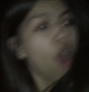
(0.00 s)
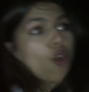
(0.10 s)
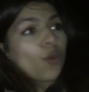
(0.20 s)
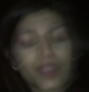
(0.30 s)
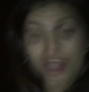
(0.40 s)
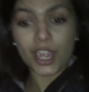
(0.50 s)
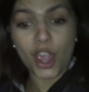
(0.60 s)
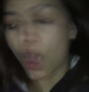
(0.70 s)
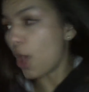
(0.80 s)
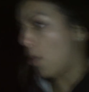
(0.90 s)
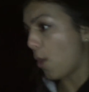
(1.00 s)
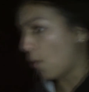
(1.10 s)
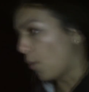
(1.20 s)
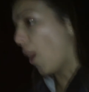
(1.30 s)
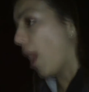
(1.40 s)
wrong with
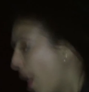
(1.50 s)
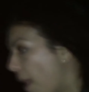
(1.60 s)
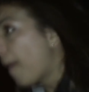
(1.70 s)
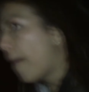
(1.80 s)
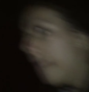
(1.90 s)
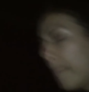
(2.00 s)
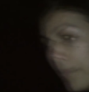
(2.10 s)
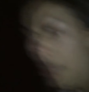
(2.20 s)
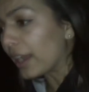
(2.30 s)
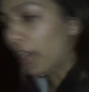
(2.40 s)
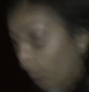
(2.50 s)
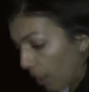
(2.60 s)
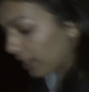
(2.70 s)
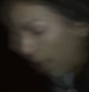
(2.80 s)
you? Milo, I